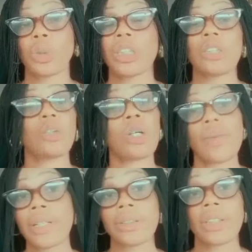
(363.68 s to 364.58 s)
we tell you all
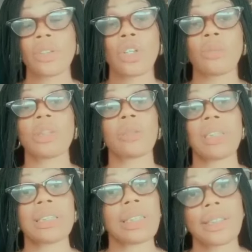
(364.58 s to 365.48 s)
our ingredient comes in
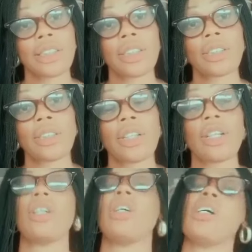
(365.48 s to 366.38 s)
percentage,
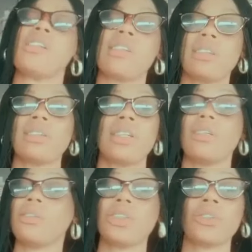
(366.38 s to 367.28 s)
not
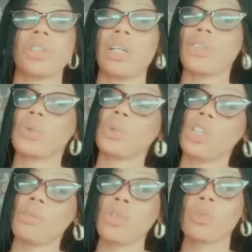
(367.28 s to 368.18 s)
those regular 2
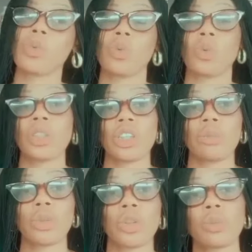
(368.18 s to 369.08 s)
tablespoons, 1
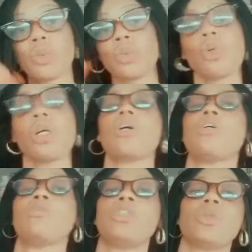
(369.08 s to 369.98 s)
tablespoon, 1
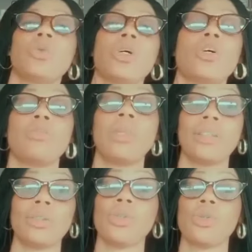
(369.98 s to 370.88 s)
cup this, 1 cup that.
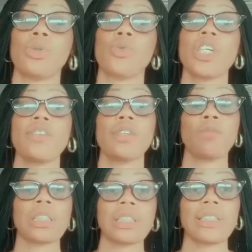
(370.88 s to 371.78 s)
No, we give you in
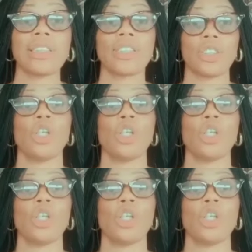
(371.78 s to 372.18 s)
percentage,